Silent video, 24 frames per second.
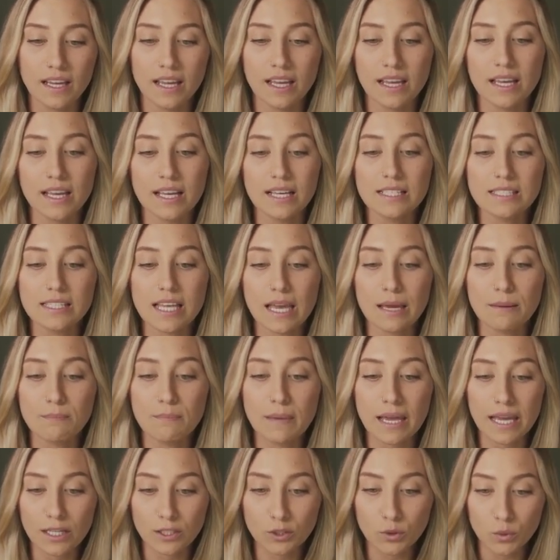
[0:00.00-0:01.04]
It is a
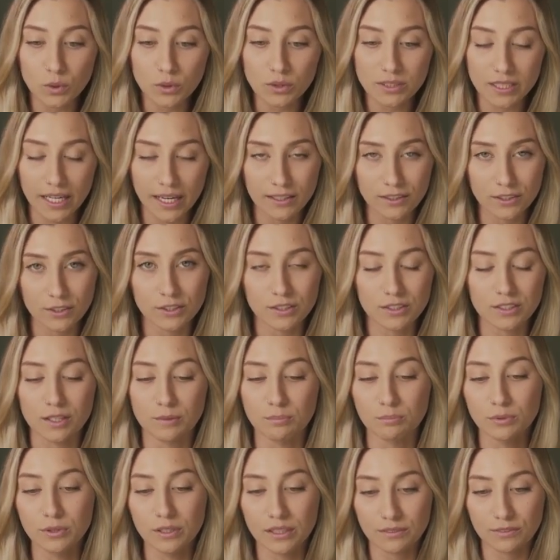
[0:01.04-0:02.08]
manual dialer, the
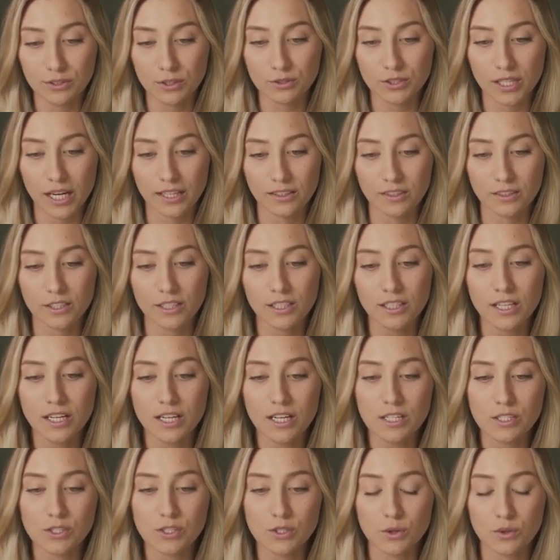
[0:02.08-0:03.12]
preview dialer.
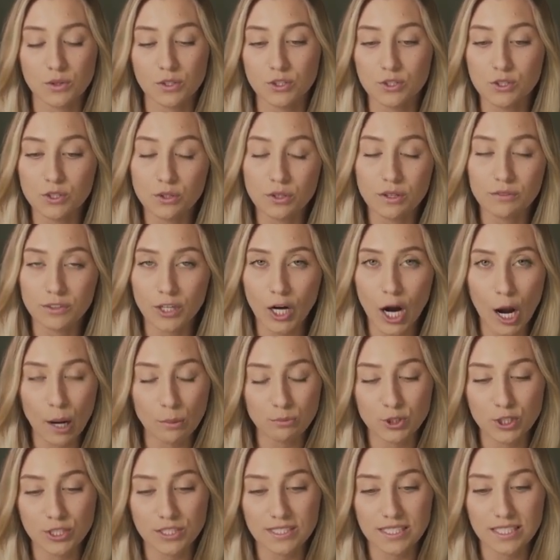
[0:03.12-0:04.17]
So there's two different
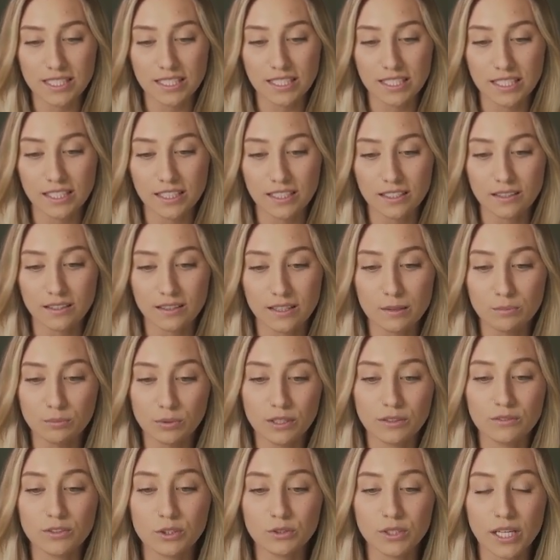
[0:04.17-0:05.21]
options in here. The
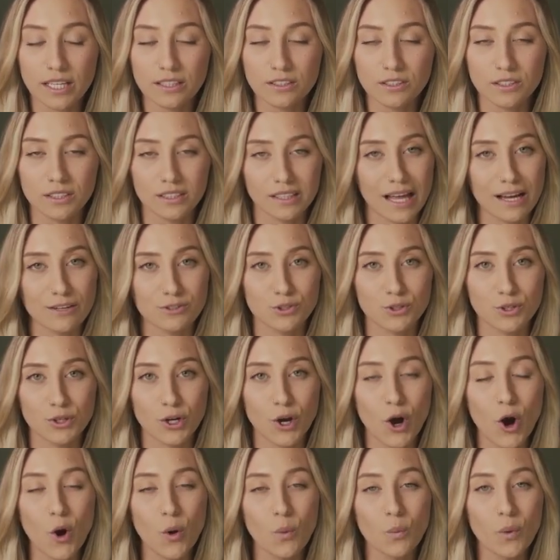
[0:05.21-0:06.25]
preview dialer allows you to
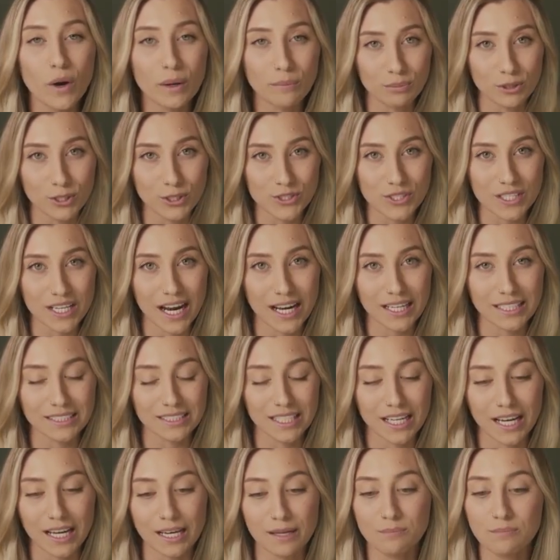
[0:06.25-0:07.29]
call one person at a
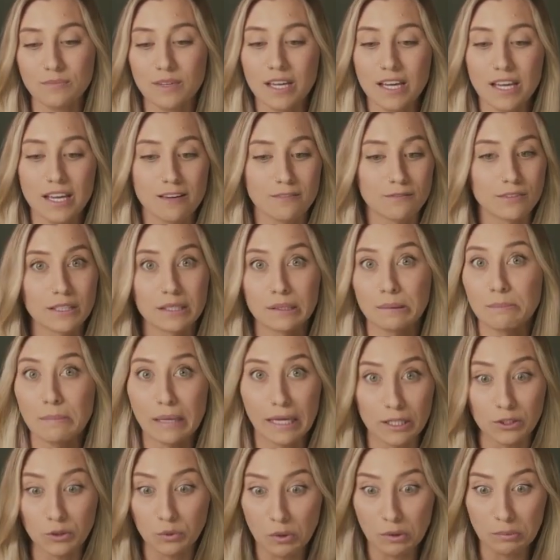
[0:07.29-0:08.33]
time, very
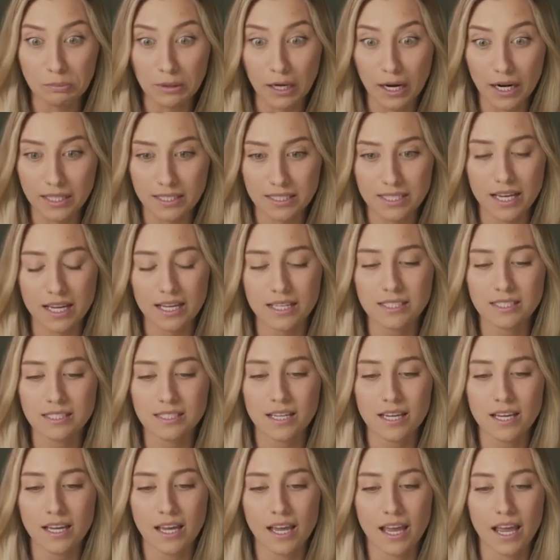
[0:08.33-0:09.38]
manual process.
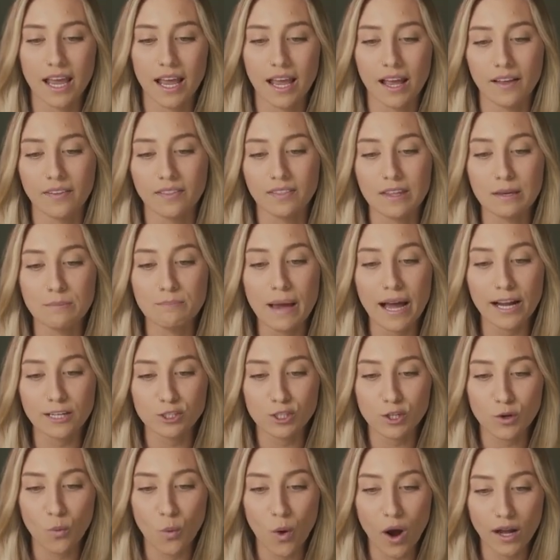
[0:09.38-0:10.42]
And the
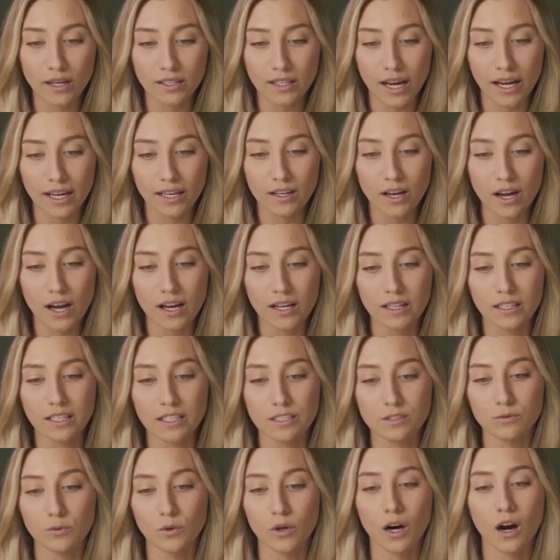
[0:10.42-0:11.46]
magic wand icon
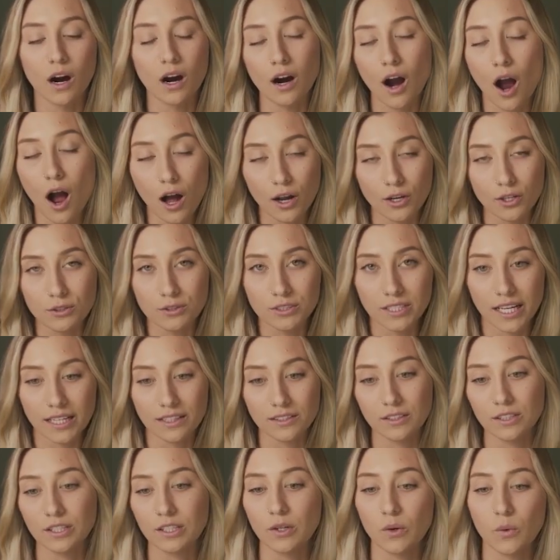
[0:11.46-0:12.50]
is for our auto
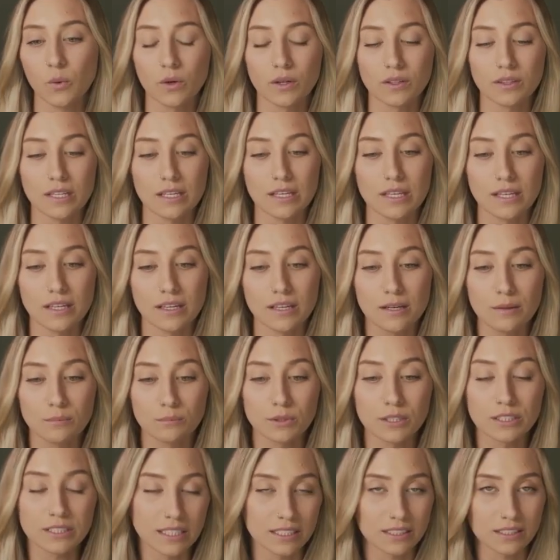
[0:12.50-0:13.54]
dialer or the
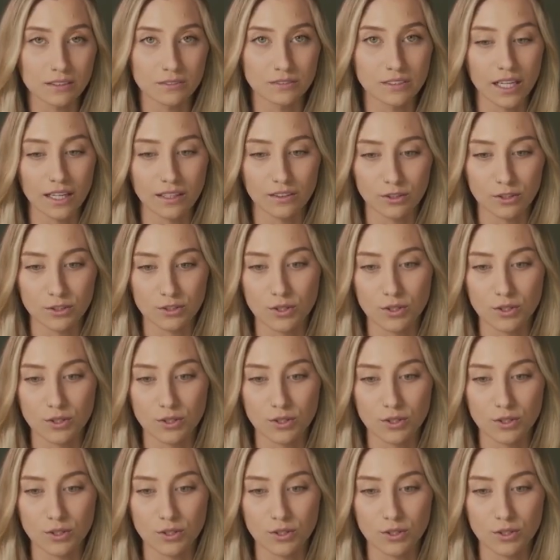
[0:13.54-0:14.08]
predictive dialer.